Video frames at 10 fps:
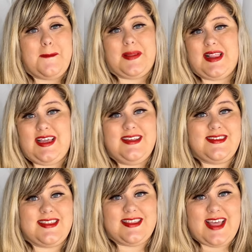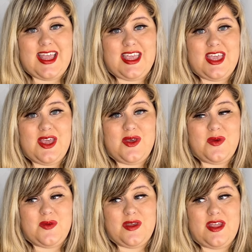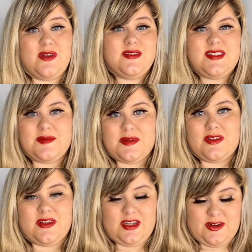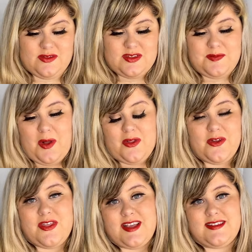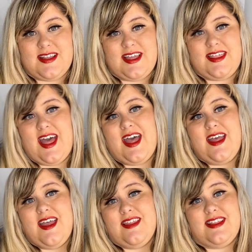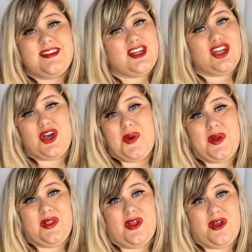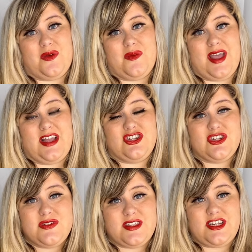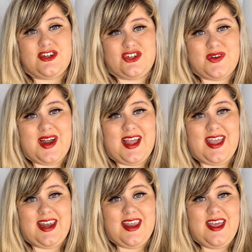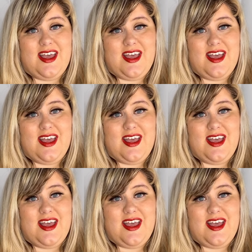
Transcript: please, and thank you, you know, similar, you know, smaller things like that, that's going to go a long way. It shows that you're trying.